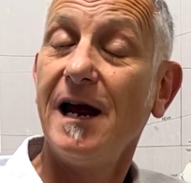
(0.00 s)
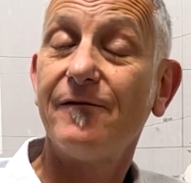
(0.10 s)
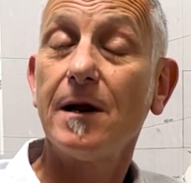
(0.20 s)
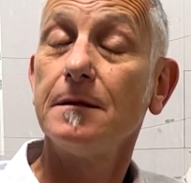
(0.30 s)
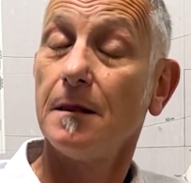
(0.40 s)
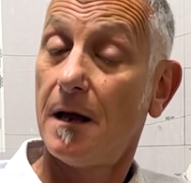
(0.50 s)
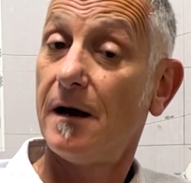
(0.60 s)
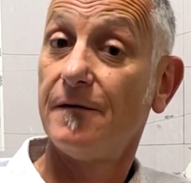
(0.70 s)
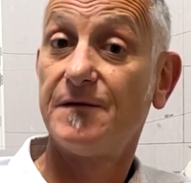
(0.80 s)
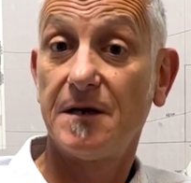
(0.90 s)
Everyone
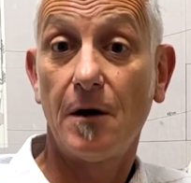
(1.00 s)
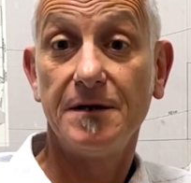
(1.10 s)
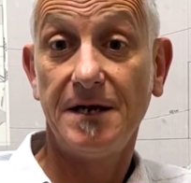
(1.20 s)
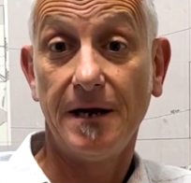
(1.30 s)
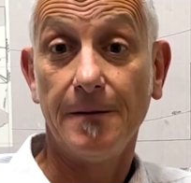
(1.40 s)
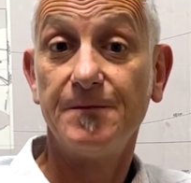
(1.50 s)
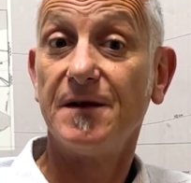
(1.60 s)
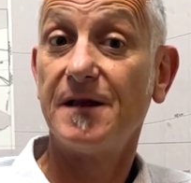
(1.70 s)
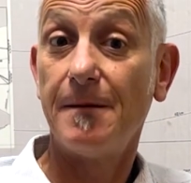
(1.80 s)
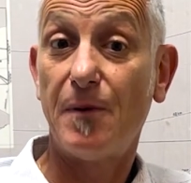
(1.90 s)
loves the idea
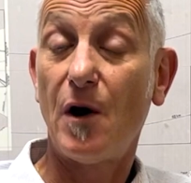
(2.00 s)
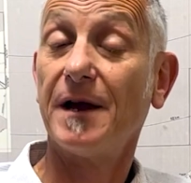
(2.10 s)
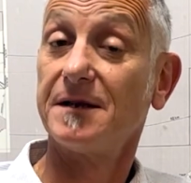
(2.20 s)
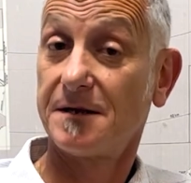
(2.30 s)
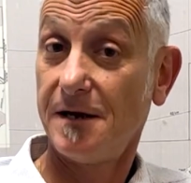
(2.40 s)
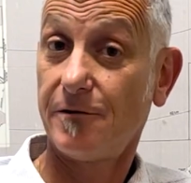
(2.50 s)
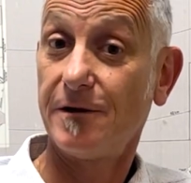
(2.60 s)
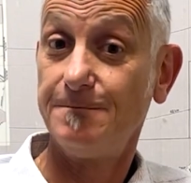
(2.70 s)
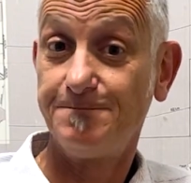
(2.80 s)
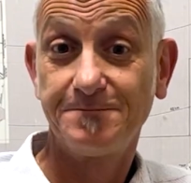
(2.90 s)
that they're buying a
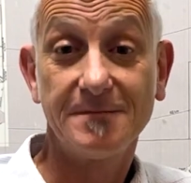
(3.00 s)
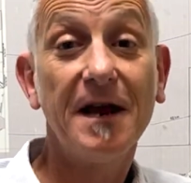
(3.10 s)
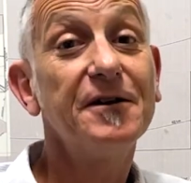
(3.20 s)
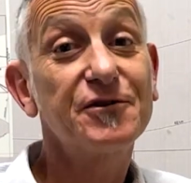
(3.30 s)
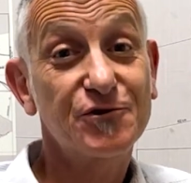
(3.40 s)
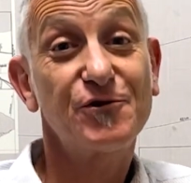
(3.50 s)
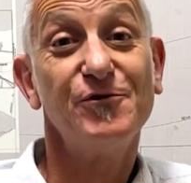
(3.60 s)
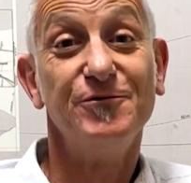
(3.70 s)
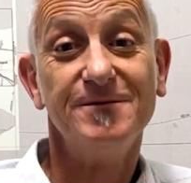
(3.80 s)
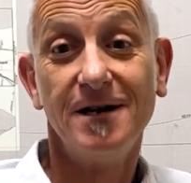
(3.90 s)
secret, and it's
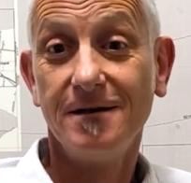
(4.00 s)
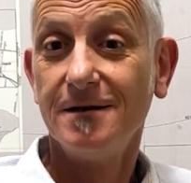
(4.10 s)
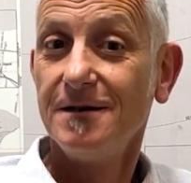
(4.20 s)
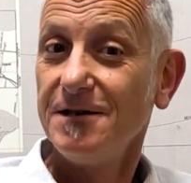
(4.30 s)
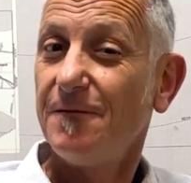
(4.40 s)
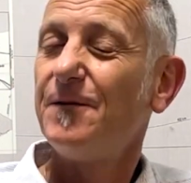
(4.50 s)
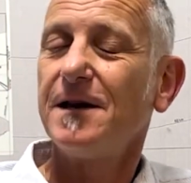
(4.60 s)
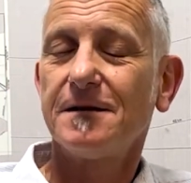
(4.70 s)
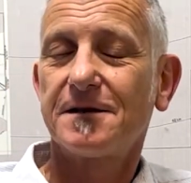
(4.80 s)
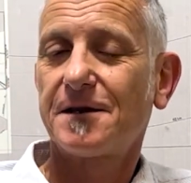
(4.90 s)
true. You
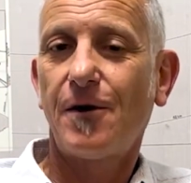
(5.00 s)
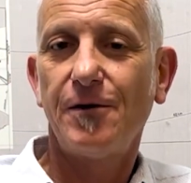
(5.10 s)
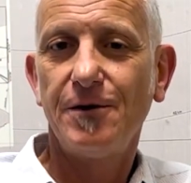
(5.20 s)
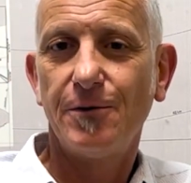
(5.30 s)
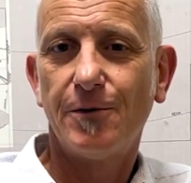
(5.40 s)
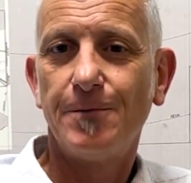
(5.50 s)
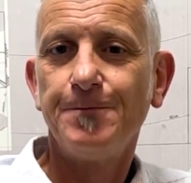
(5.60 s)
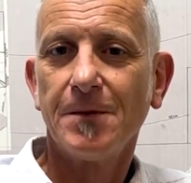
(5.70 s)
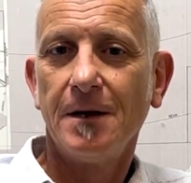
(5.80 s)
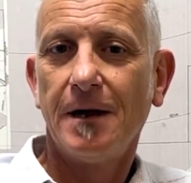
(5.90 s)
feel as though you're
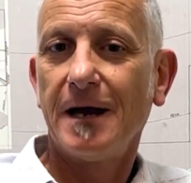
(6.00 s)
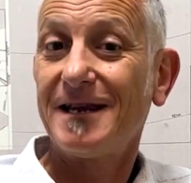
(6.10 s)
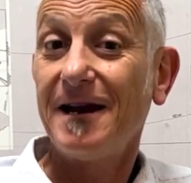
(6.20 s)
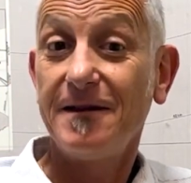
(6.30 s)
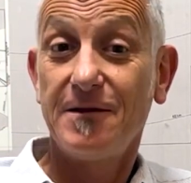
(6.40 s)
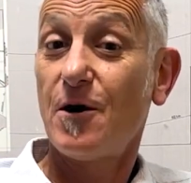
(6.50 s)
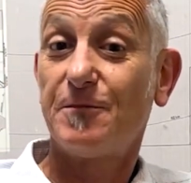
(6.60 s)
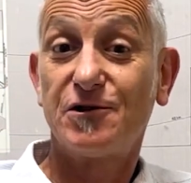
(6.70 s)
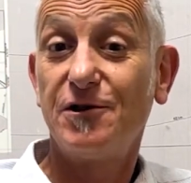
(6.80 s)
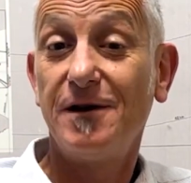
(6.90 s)
getting the
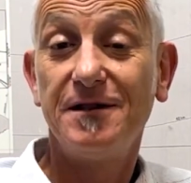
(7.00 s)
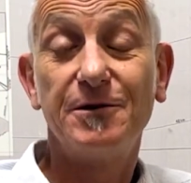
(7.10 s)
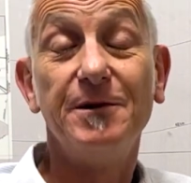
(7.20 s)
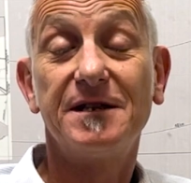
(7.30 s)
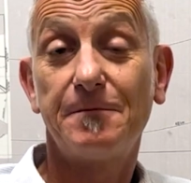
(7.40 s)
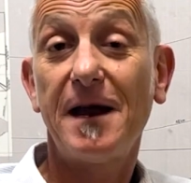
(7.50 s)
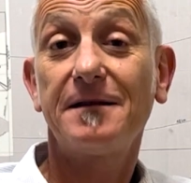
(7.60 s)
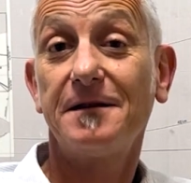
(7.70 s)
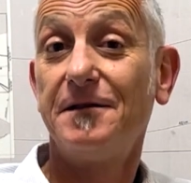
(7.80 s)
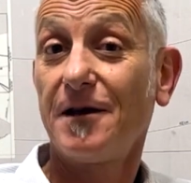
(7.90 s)
opportunity to
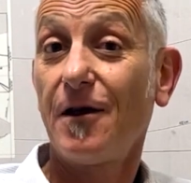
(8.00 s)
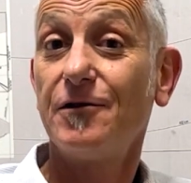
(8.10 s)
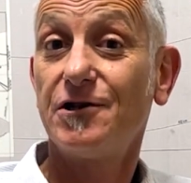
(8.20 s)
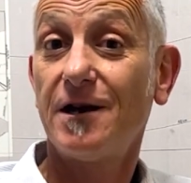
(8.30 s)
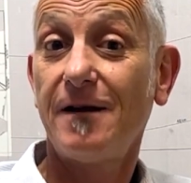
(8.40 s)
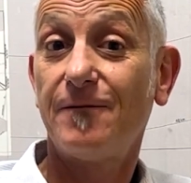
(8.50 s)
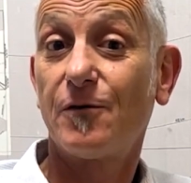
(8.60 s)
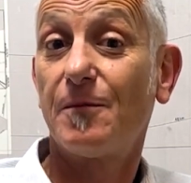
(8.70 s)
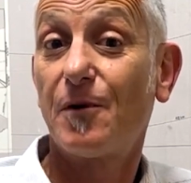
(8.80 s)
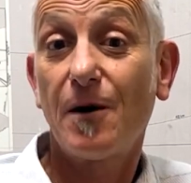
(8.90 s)
inspect and negotiate
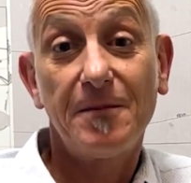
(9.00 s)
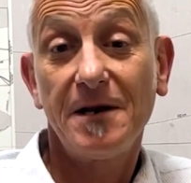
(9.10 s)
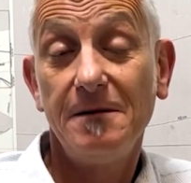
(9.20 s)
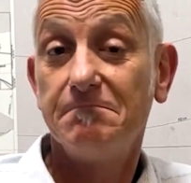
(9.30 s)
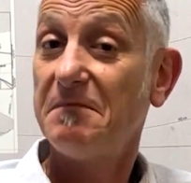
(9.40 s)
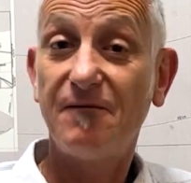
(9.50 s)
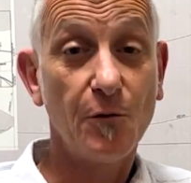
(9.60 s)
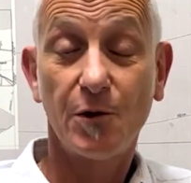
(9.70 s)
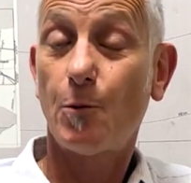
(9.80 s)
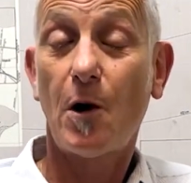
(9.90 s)
for a property
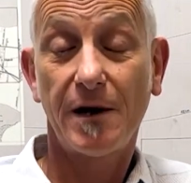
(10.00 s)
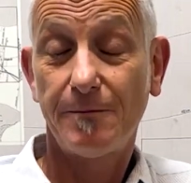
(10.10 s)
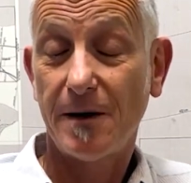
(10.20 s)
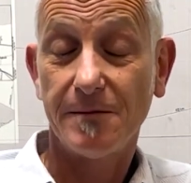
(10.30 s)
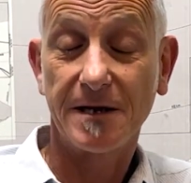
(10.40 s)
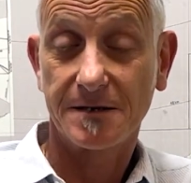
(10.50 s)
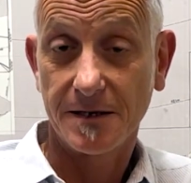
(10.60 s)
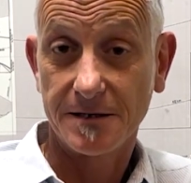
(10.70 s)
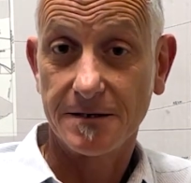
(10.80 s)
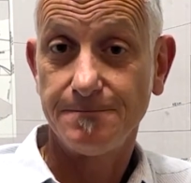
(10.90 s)
before the wider public
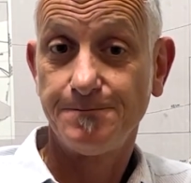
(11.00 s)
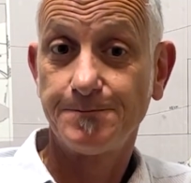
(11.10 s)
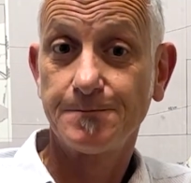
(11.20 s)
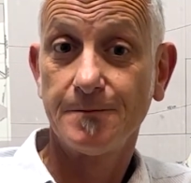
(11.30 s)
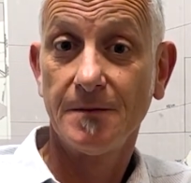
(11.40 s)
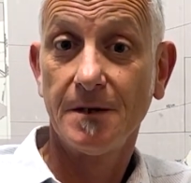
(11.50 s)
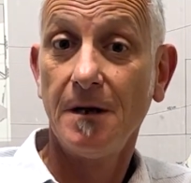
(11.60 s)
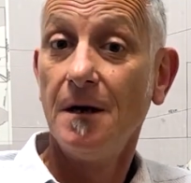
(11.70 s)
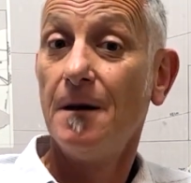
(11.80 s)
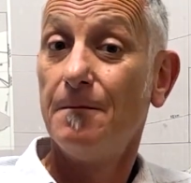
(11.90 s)
sees
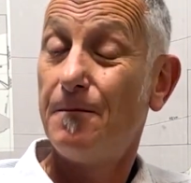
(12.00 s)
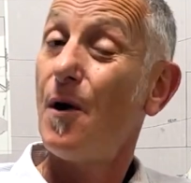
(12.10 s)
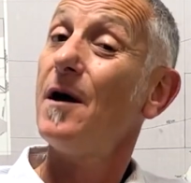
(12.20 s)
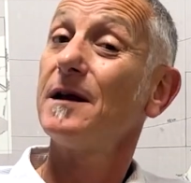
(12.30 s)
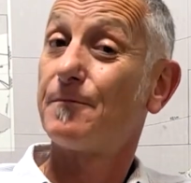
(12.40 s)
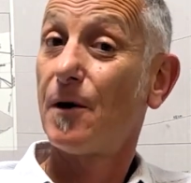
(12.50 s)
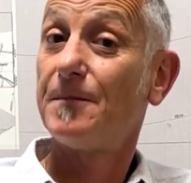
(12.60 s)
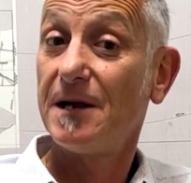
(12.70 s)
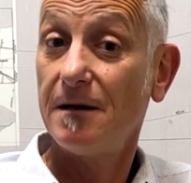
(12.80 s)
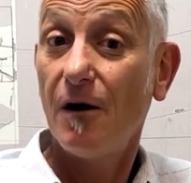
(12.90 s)
it. Buying a
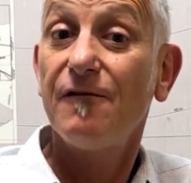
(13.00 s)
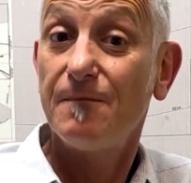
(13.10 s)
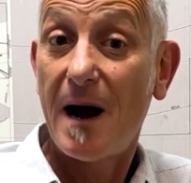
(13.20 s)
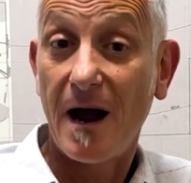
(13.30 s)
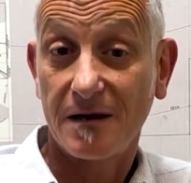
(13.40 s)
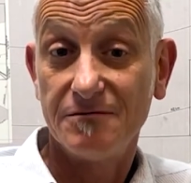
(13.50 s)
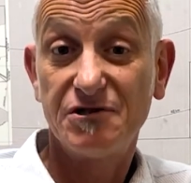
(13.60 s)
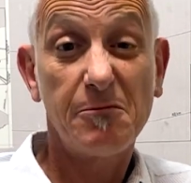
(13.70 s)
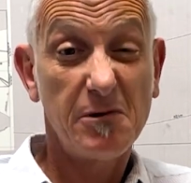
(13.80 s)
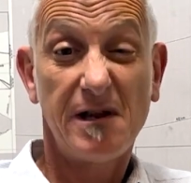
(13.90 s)
property off-market
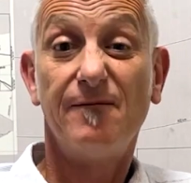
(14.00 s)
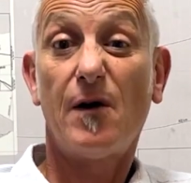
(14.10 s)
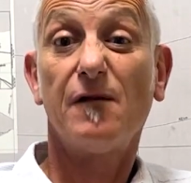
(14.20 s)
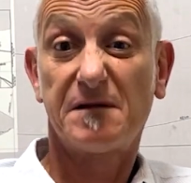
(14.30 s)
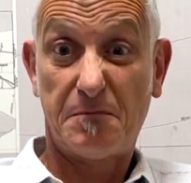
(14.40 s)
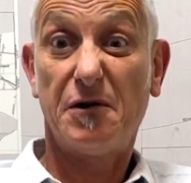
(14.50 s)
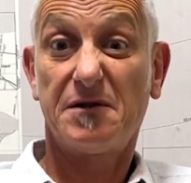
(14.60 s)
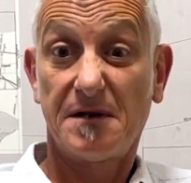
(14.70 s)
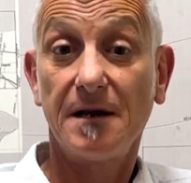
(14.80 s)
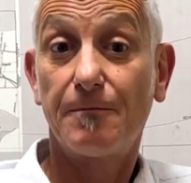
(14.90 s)
generally involves
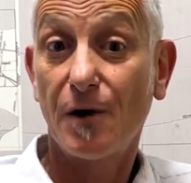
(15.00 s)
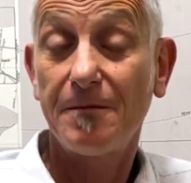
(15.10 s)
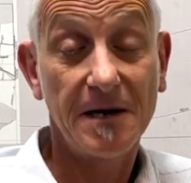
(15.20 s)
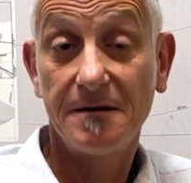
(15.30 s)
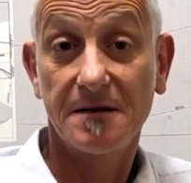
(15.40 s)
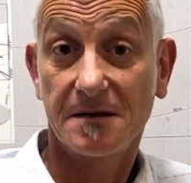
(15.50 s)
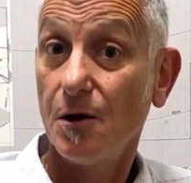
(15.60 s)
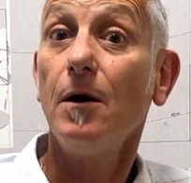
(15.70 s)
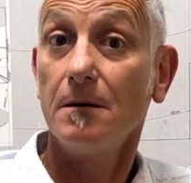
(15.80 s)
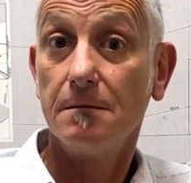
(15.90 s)
purchasing a property that's
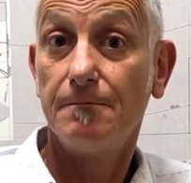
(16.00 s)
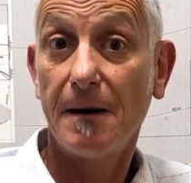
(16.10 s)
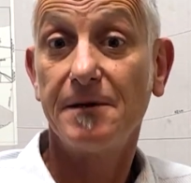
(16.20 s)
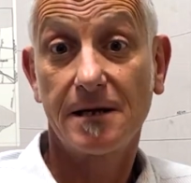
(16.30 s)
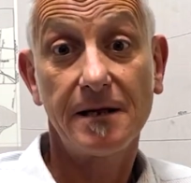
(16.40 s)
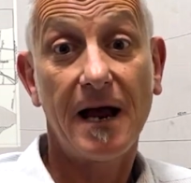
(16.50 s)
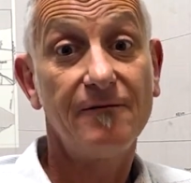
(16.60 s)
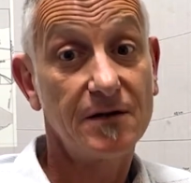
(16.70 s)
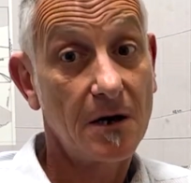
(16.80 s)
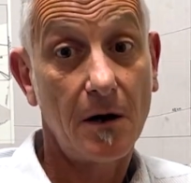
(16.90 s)
not publicly
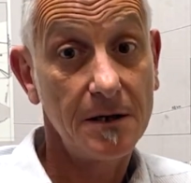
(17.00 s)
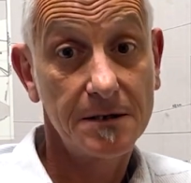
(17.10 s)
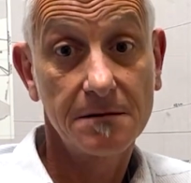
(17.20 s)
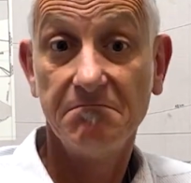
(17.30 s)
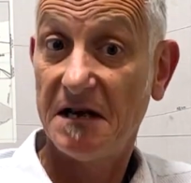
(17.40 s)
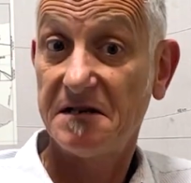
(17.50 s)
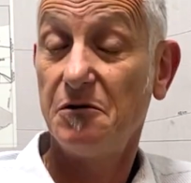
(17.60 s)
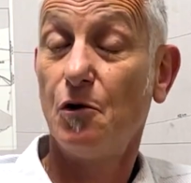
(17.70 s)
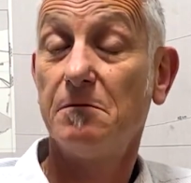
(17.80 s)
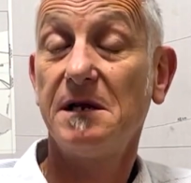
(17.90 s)
advertised as it
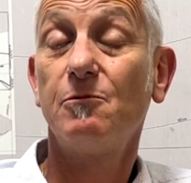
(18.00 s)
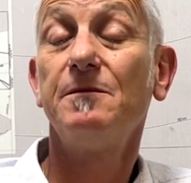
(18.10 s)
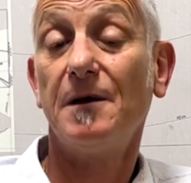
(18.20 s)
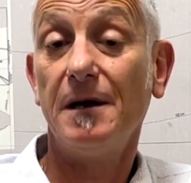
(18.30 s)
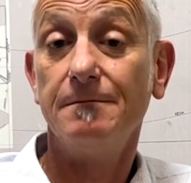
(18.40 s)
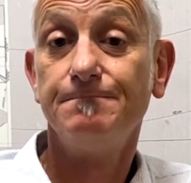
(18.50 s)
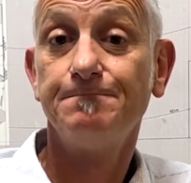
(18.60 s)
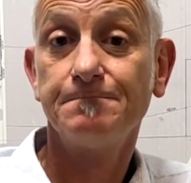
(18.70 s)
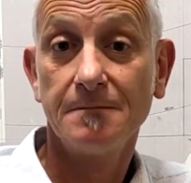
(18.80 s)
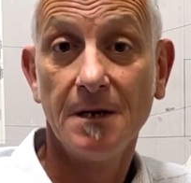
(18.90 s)
normally would be.
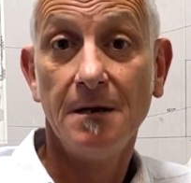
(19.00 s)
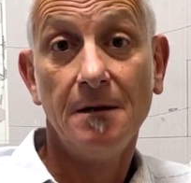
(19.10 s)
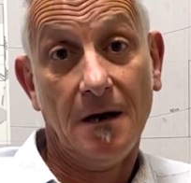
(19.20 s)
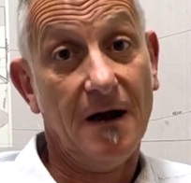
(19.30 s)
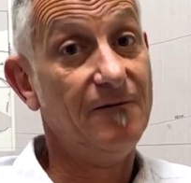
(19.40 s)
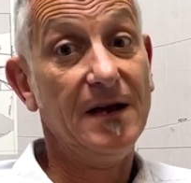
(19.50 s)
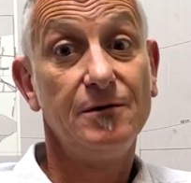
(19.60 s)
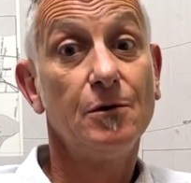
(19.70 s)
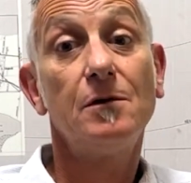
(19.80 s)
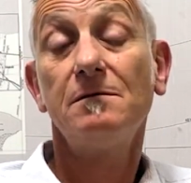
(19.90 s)
A
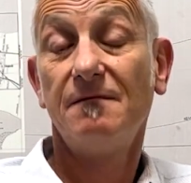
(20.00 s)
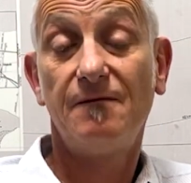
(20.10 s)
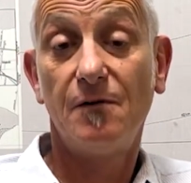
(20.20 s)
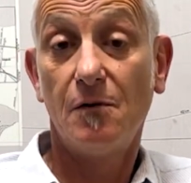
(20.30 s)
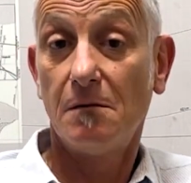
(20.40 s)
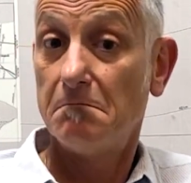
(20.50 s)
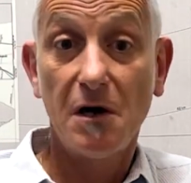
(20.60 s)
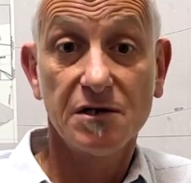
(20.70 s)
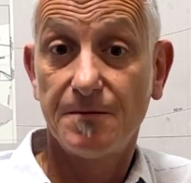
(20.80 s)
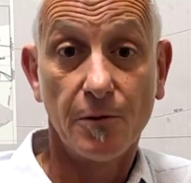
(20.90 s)
vendor, for
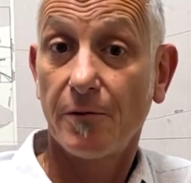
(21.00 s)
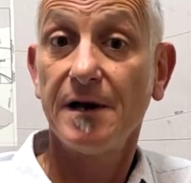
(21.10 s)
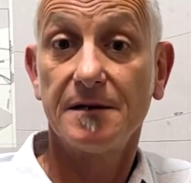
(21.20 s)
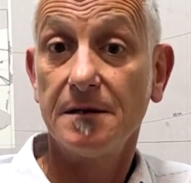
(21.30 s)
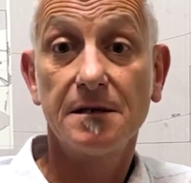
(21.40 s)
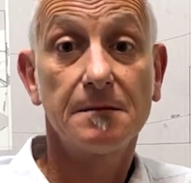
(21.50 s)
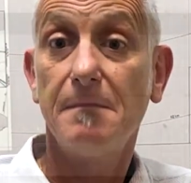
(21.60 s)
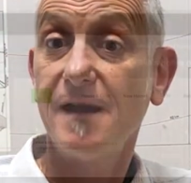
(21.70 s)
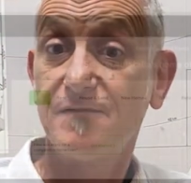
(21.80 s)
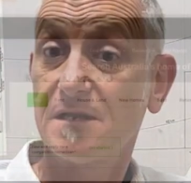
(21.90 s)
multiple reasons, may have